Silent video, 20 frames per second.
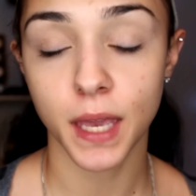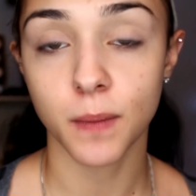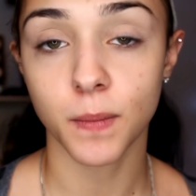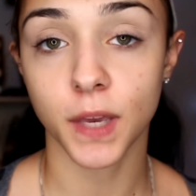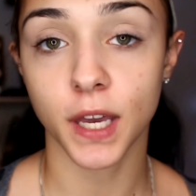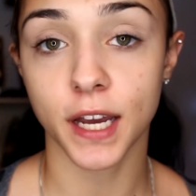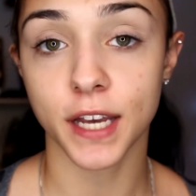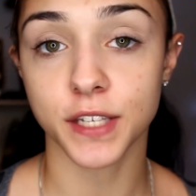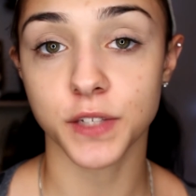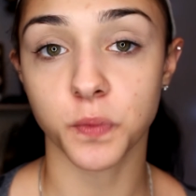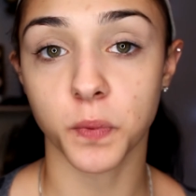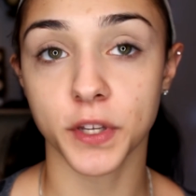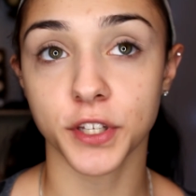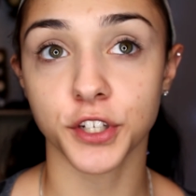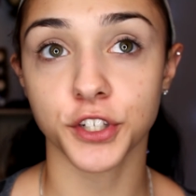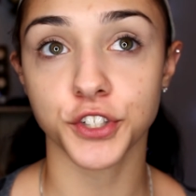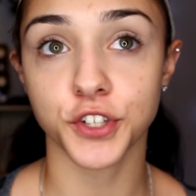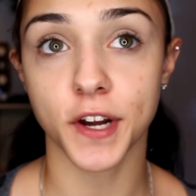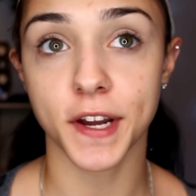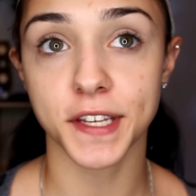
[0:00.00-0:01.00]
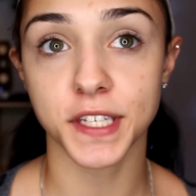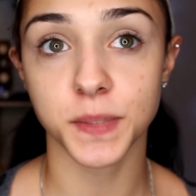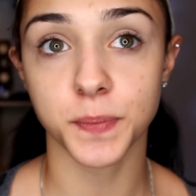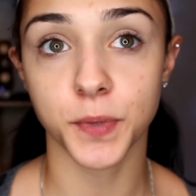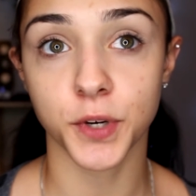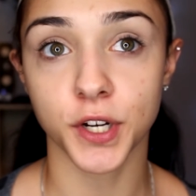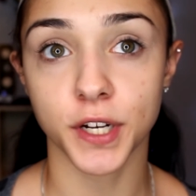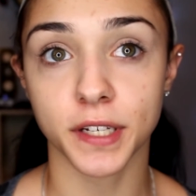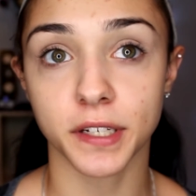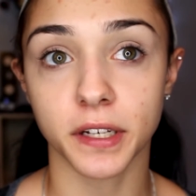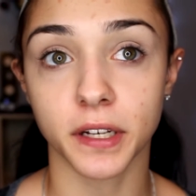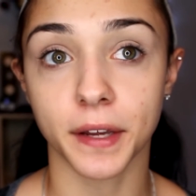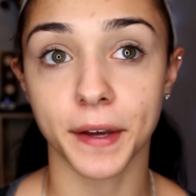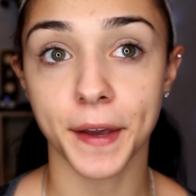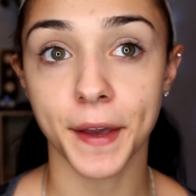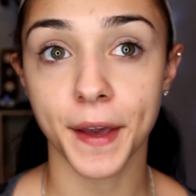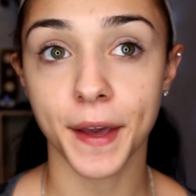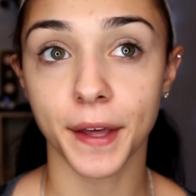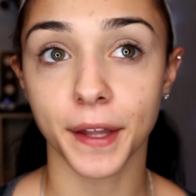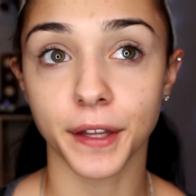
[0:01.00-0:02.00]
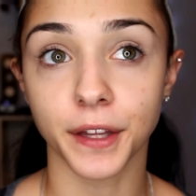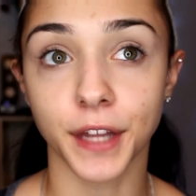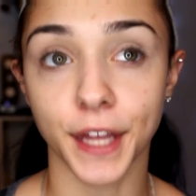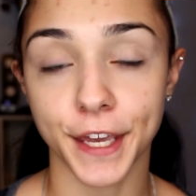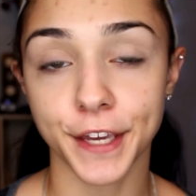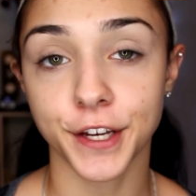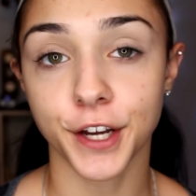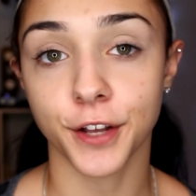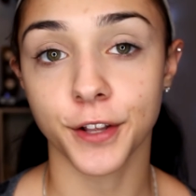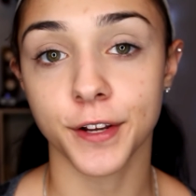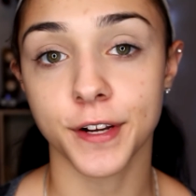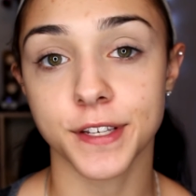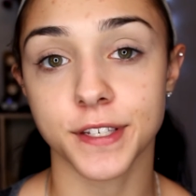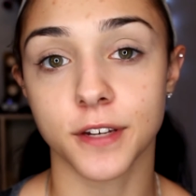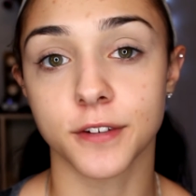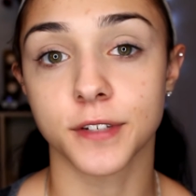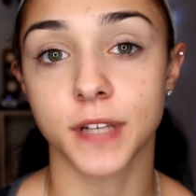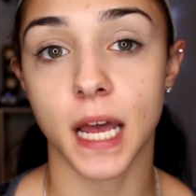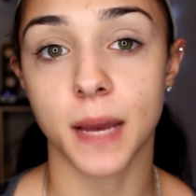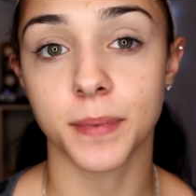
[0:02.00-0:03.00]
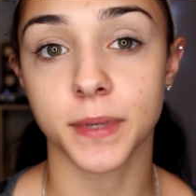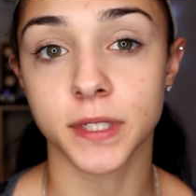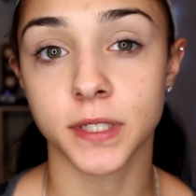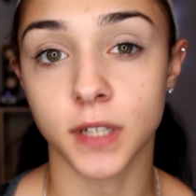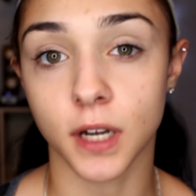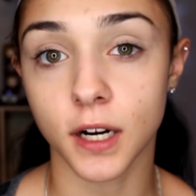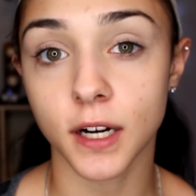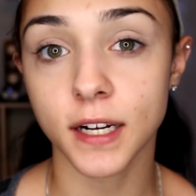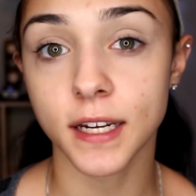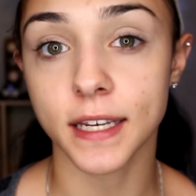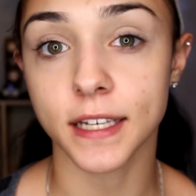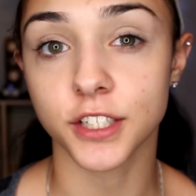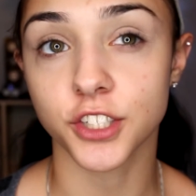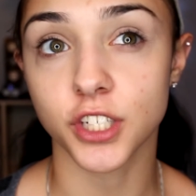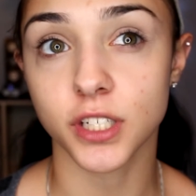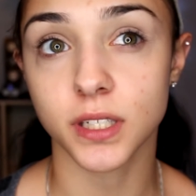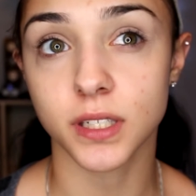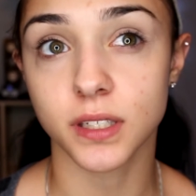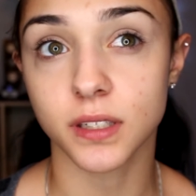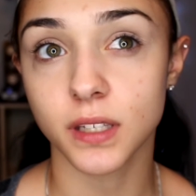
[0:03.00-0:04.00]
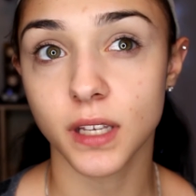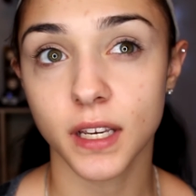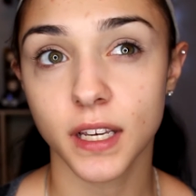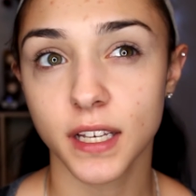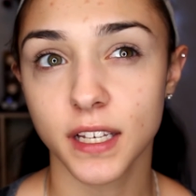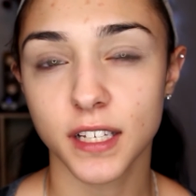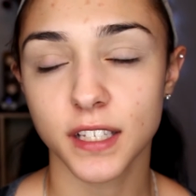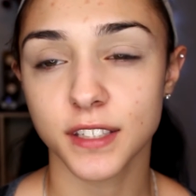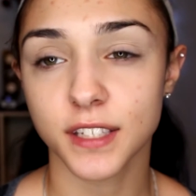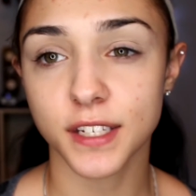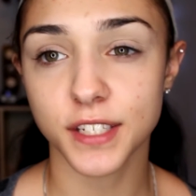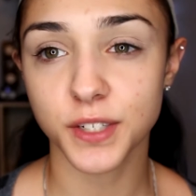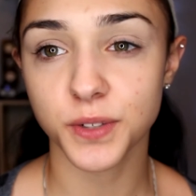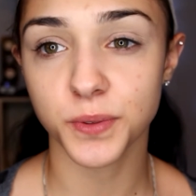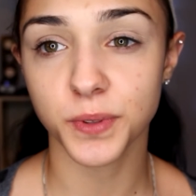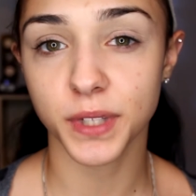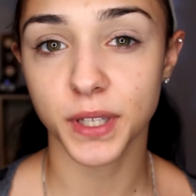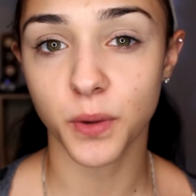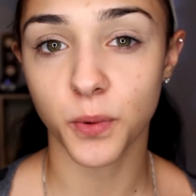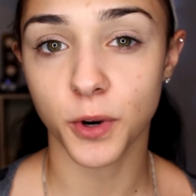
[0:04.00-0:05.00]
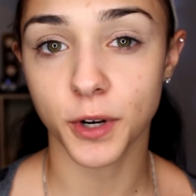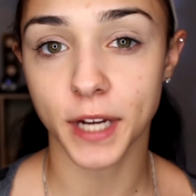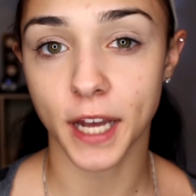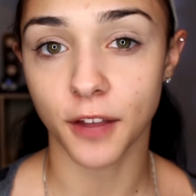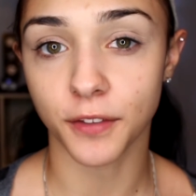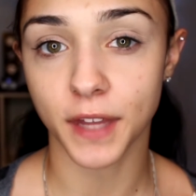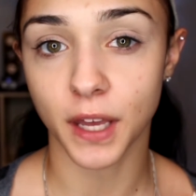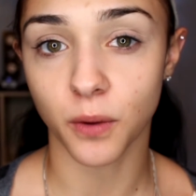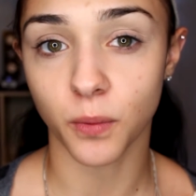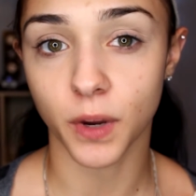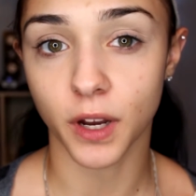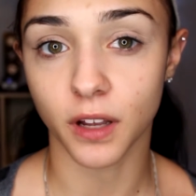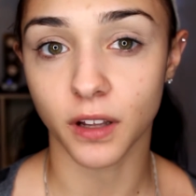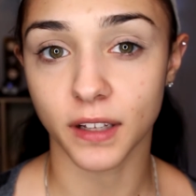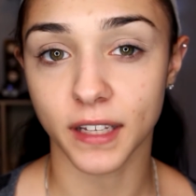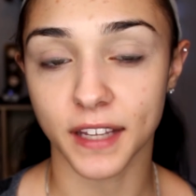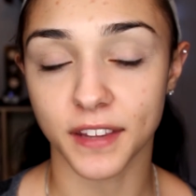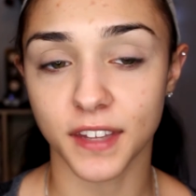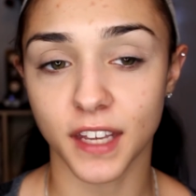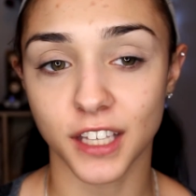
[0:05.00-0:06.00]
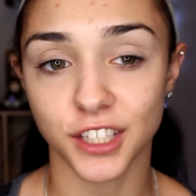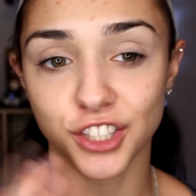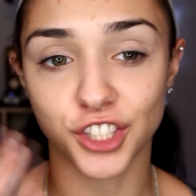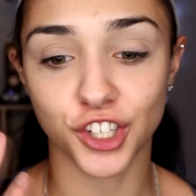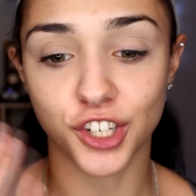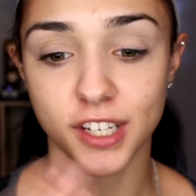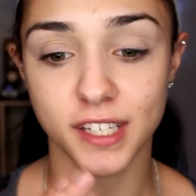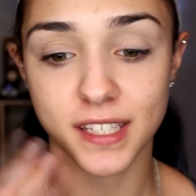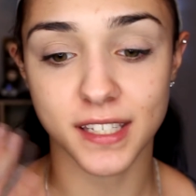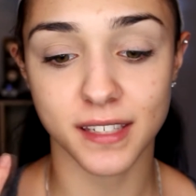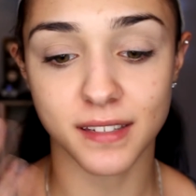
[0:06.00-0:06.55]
Because when you're trying to put light colors on top of dark, it just doesn't really work out that well, and then you're